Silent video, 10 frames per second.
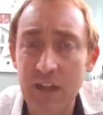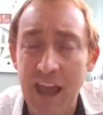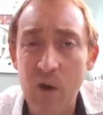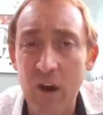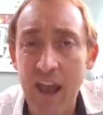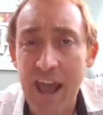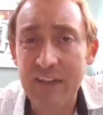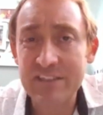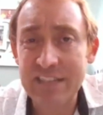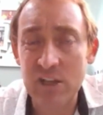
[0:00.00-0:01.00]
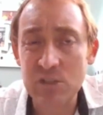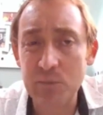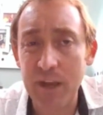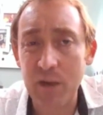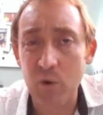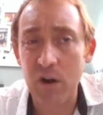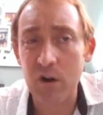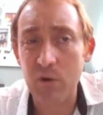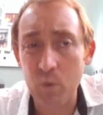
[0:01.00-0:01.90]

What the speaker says: hour and a half sales meeting where